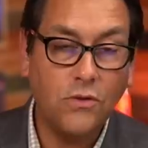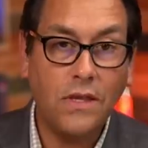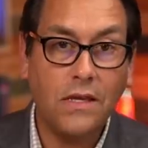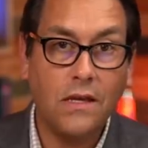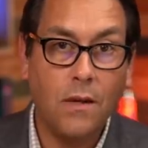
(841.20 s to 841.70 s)

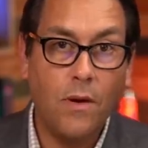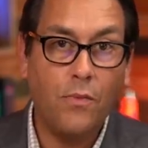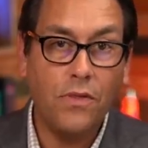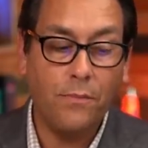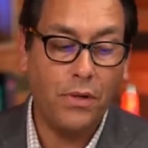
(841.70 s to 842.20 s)
they can come
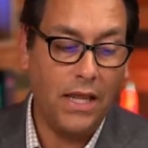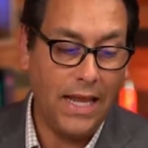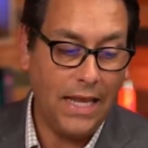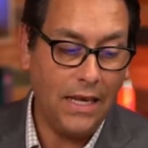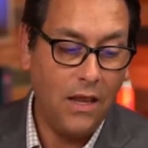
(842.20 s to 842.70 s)
up with a
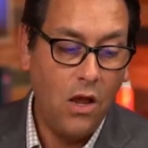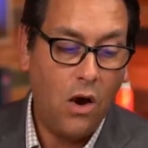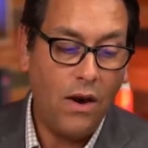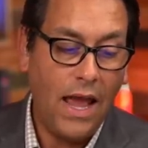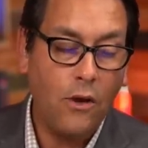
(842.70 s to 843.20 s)
plan
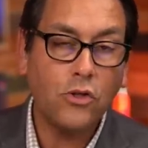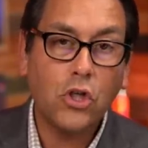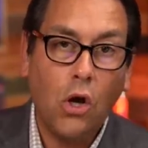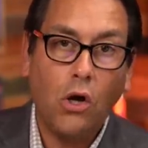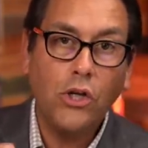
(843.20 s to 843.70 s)
on how to
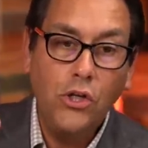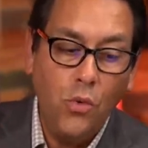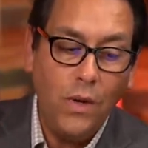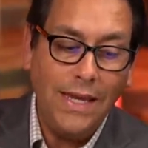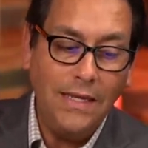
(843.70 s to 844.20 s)
talk
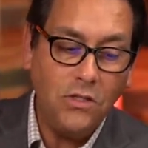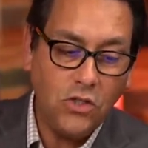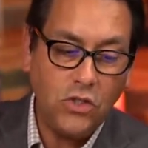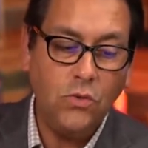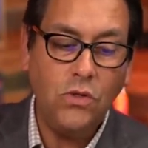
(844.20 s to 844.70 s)
you
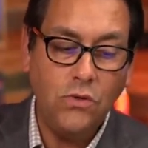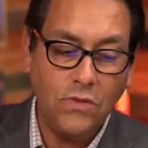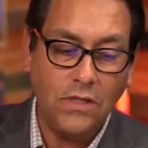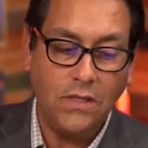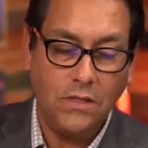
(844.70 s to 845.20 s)
into
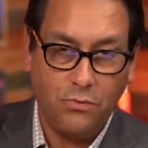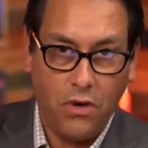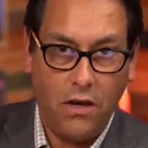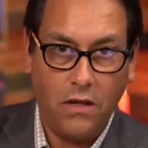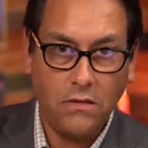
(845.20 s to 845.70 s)
using these
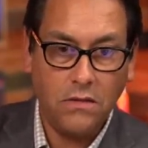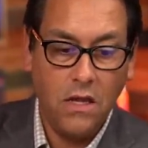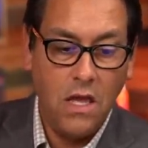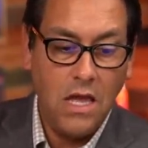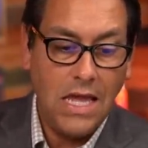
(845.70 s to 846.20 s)
products,
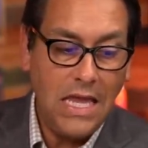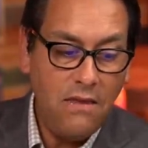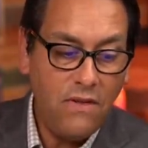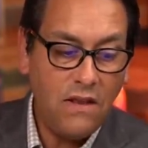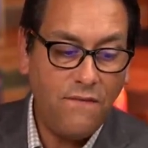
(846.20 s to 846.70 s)

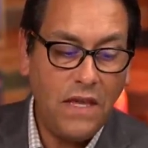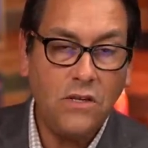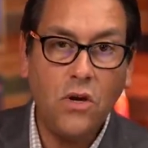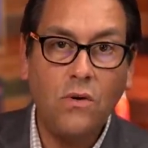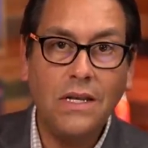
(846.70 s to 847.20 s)
even if they
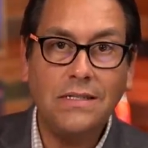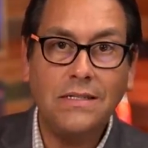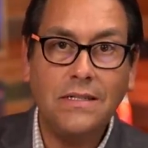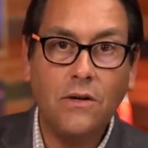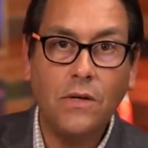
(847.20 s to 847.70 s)
don't
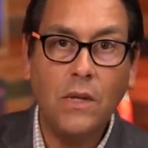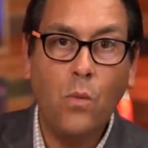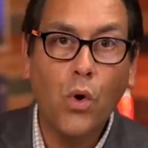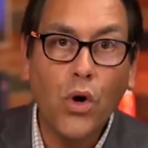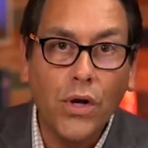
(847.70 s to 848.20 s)
necessarily
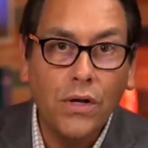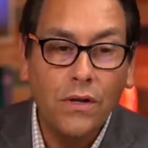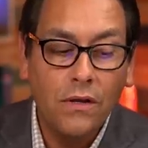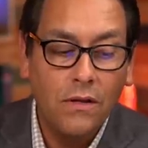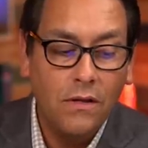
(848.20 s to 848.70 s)
work
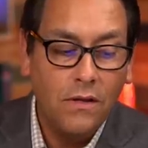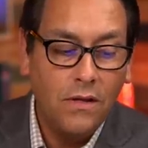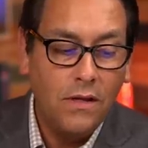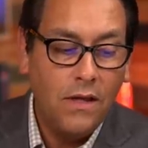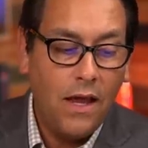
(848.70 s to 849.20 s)

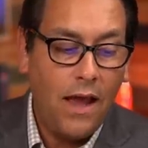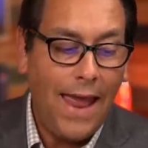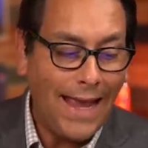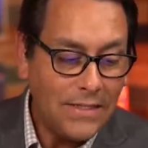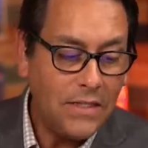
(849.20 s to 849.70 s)

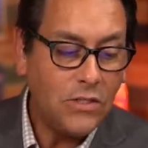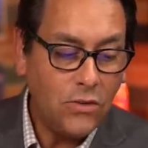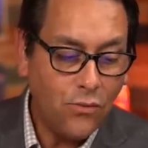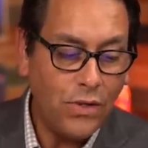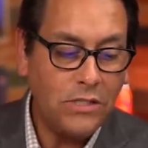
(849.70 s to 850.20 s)
as this
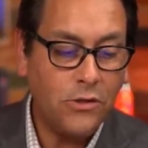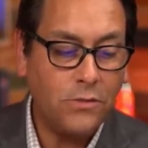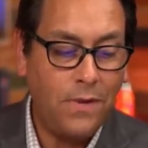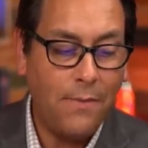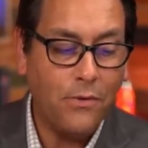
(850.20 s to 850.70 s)
new
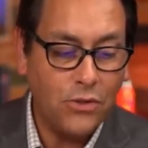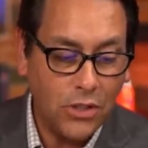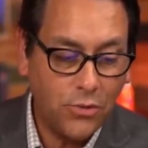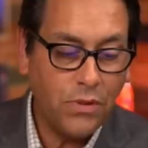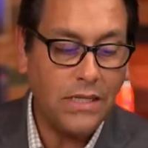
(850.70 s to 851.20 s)
research paper
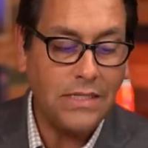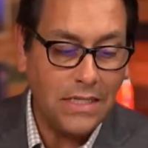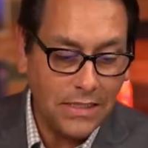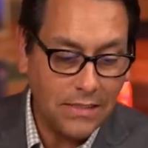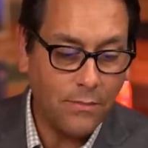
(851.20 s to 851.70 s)
just released
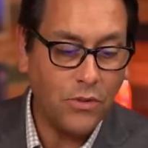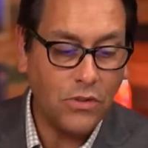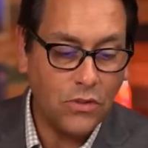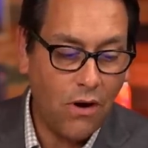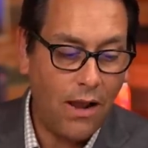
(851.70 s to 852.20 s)
this summer
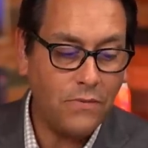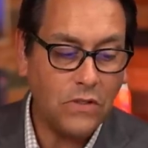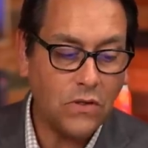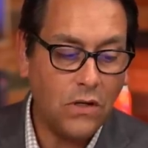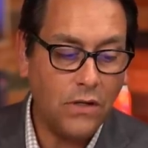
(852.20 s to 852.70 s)
describes.
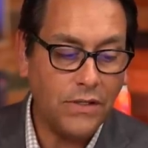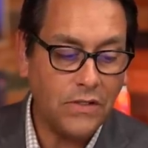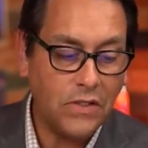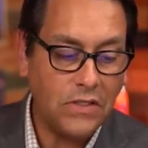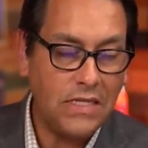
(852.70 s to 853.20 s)
It's called
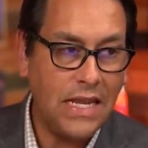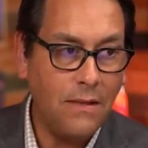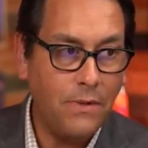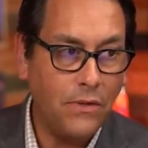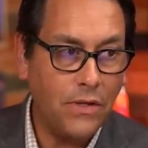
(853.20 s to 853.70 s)

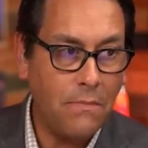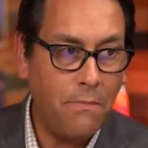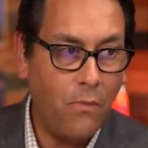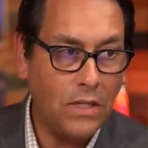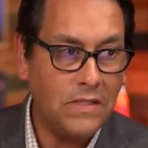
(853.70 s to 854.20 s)
Sustainability
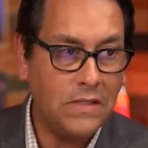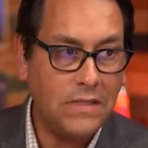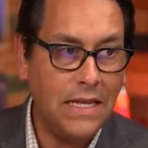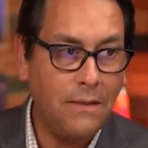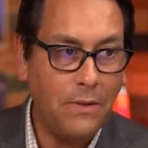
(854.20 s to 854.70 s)
When
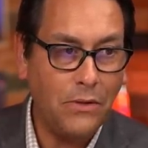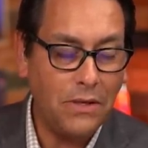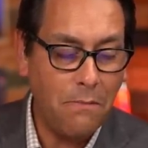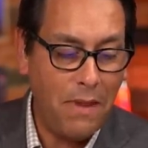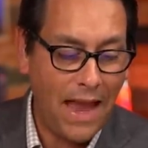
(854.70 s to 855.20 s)

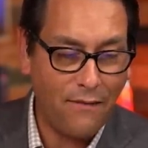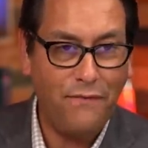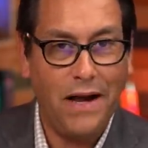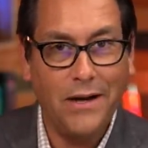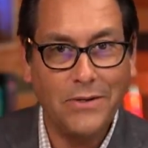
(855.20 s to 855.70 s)
Sustainability
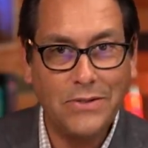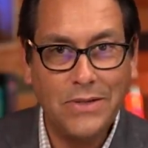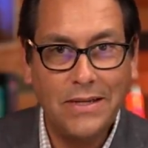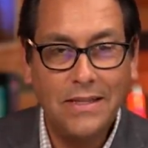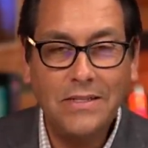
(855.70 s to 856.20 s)
Backfires.
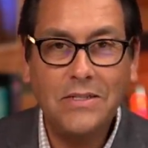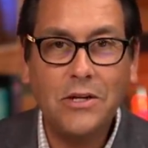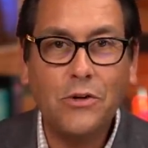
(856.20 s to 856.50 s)
This is a